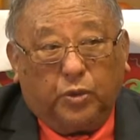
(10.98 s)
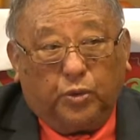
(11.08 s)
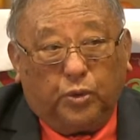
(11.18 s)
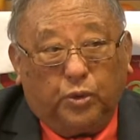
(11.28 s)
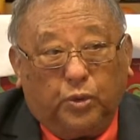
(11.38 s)

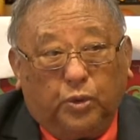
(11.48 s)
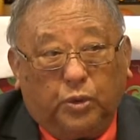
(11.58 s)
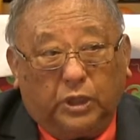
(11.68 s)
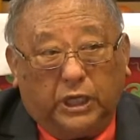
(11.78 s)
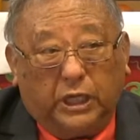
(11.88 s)
who
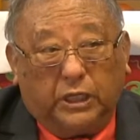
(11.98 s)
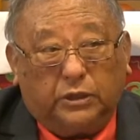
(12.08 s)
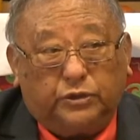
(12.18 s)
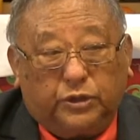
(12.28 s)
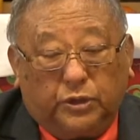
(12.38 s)

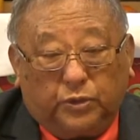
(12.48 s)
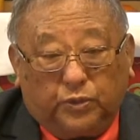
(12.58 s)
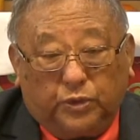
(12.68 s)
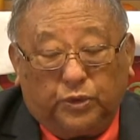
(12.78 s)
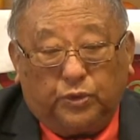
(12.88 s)
else
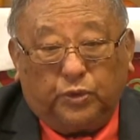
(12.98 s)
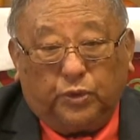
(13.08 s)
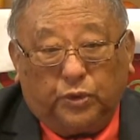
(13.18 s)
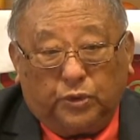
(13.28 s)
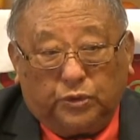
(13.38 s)
going
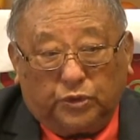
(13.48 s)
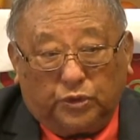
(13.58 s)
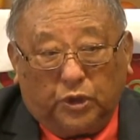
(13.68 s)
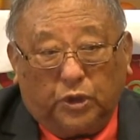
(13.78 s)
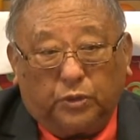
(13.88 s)
to
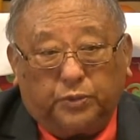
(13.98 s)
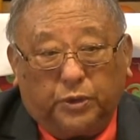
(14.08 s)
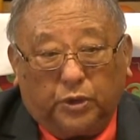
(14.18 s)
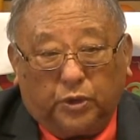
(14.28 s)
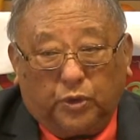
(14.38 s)
solve
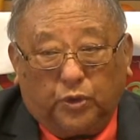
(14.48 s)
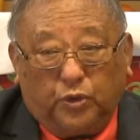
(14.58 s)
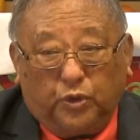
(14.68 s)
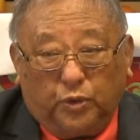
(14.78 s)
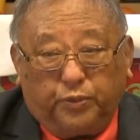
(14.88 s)

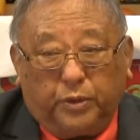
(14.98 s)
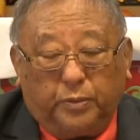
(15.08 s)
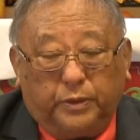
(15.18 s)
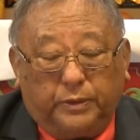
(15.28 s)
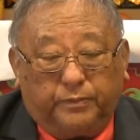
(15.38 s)
your
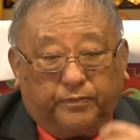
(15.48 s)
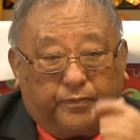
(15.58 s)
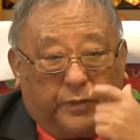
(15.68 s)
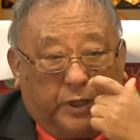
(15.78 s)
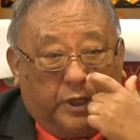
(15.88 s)
problem?
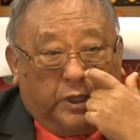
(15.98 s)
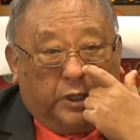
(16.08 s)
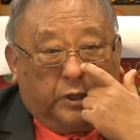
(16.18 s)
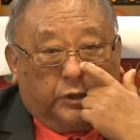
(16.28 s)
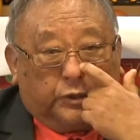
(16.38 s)

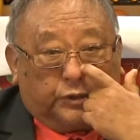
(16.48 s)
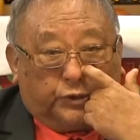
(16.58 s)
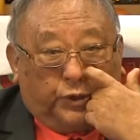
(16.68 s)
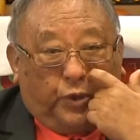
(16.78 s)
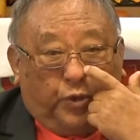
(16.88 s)

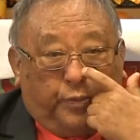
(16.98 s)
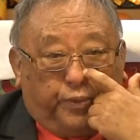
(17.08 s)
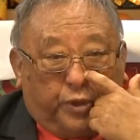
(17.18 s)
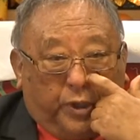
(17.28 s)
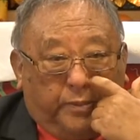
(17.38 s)
So your
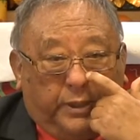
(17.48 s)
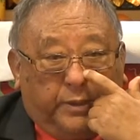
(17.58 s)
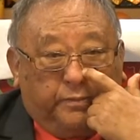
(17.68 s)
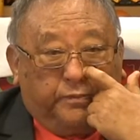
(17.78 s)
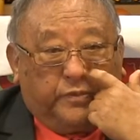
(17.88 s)

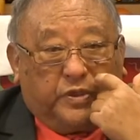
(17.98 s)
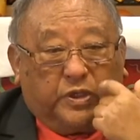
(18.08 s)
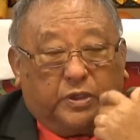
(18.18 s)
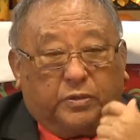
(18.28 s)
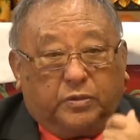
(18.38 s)
problem
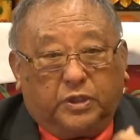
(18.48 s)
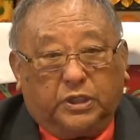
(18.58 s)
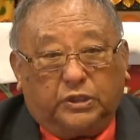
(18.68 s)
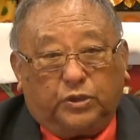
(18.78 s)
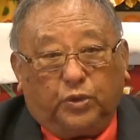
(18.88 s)

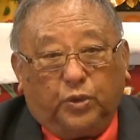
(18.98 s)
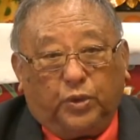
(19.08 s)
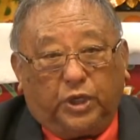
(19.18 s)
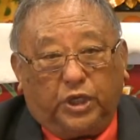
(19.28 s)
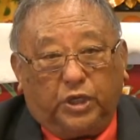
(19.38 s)
is
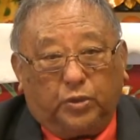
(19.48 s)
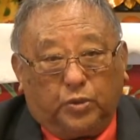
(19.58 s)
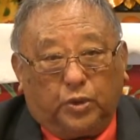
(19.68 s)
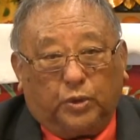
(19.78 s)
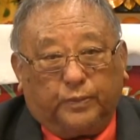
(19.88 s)
your
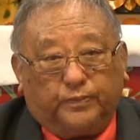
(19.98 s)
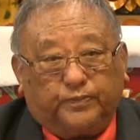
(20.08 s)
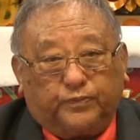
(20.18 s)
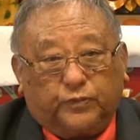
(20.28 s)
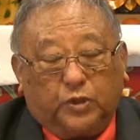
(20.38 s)
ego.
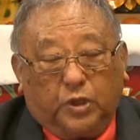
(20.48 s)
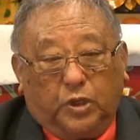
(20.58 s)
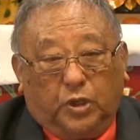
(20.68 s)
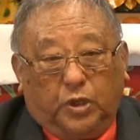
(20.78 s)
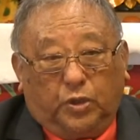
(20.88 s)

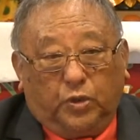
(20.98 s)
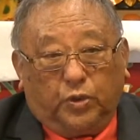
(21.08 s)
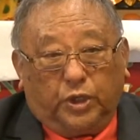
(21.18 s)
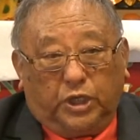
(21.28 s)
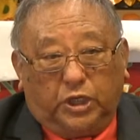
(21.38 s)

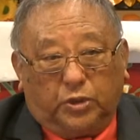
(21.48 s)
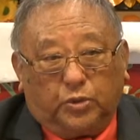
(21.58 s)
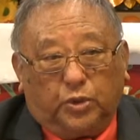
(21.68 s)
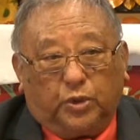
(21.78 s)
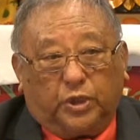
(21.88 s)
Your
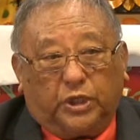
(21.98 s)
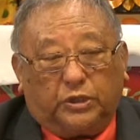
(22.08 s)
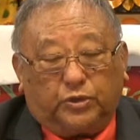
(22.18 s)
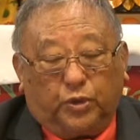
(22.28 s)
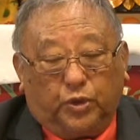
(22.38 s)
ego
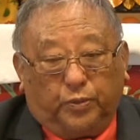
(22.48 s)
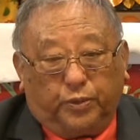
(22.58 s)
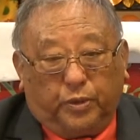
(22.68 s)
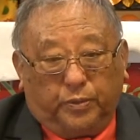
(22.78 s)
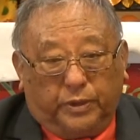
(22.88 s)
is your
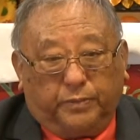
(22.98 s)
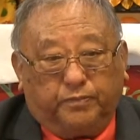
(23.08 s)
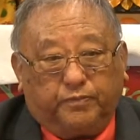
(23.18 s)
problem.